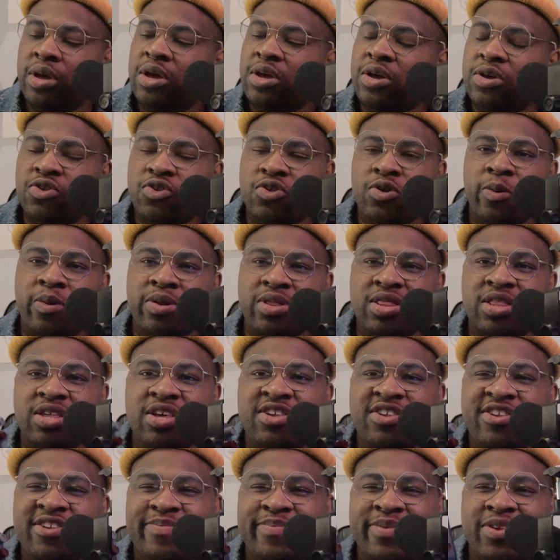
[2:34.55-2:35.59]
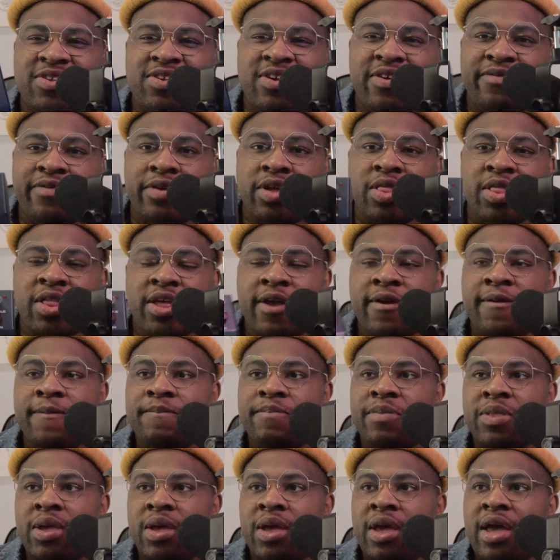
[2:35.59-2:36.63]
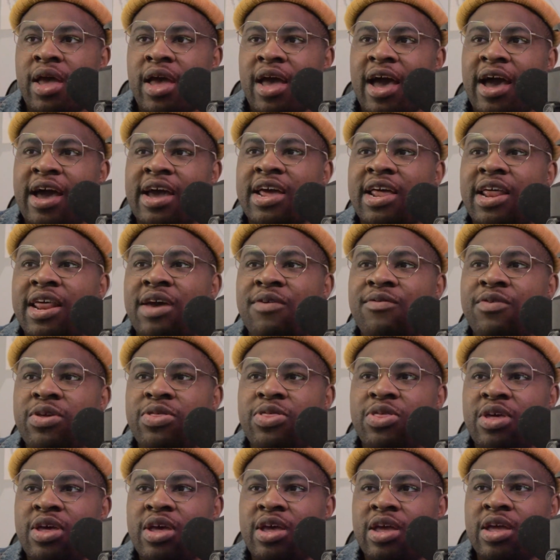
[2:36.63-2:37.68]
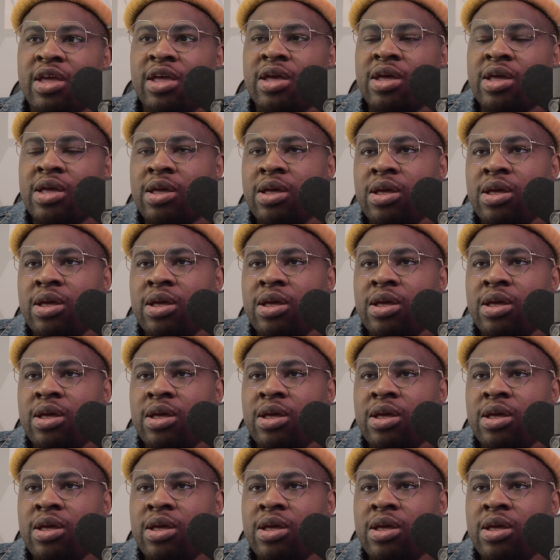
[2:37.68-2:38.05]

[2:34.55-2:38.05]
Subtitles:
So with this specifically, I had everything